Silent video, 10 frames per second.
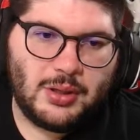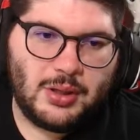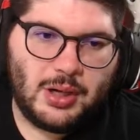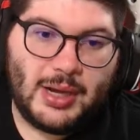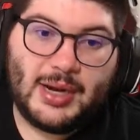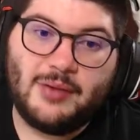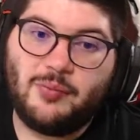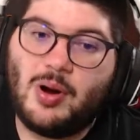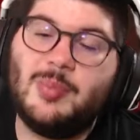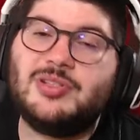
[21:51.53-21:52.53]
I'd have
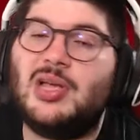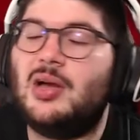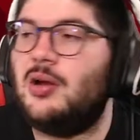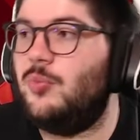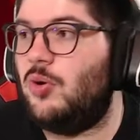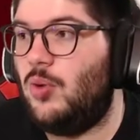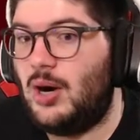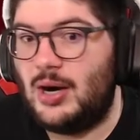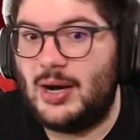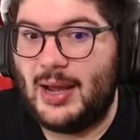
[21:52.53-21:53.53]
Wambasaka,
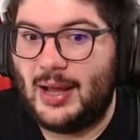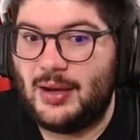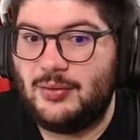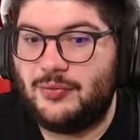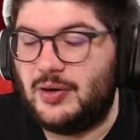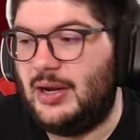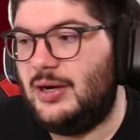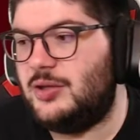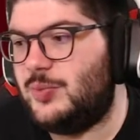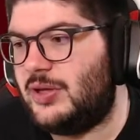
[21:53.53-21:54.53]
Maguire, and
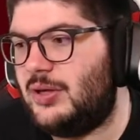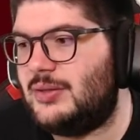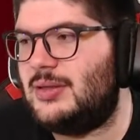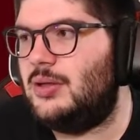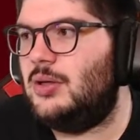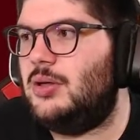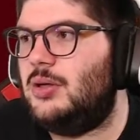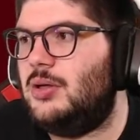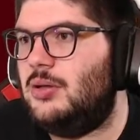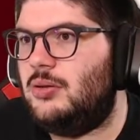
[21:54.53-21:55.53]
Fernandes because
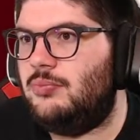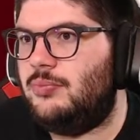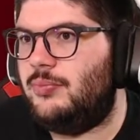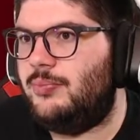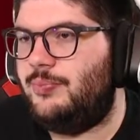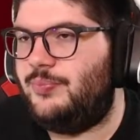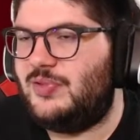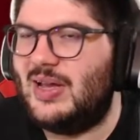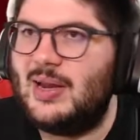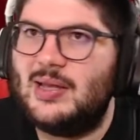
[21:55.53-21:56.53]

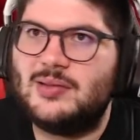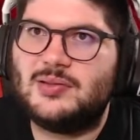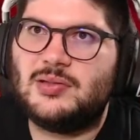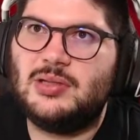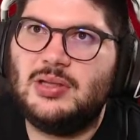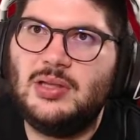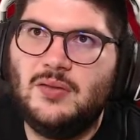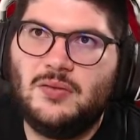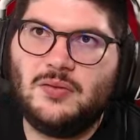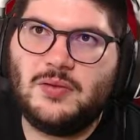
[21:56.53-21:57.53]
Telles
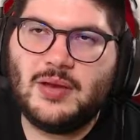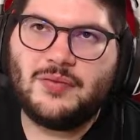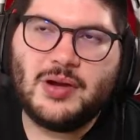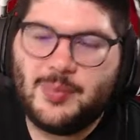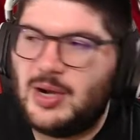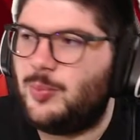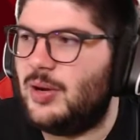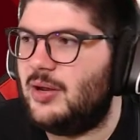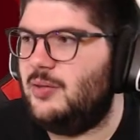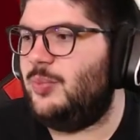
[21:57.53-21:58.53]
is definitely a better
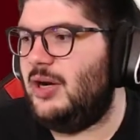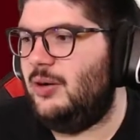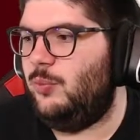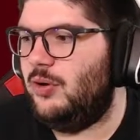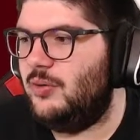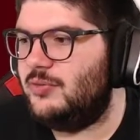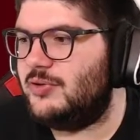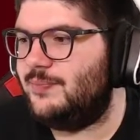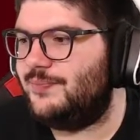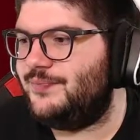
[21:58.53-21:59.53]
player than Brandon Williams.
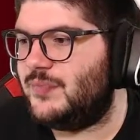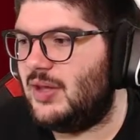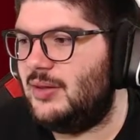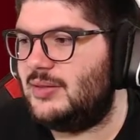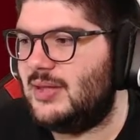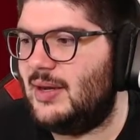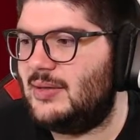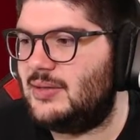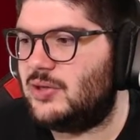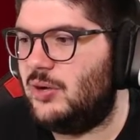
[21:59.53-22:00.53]
I think Telles
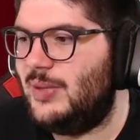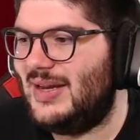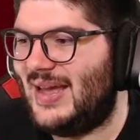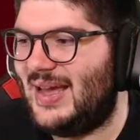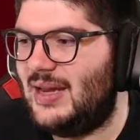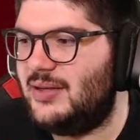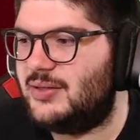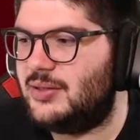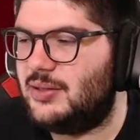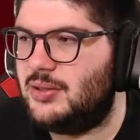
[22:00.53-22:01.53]
has come in and
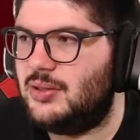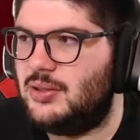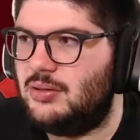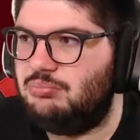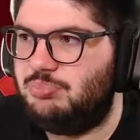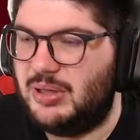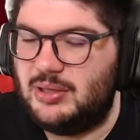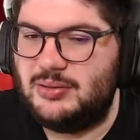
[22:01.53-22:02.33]
been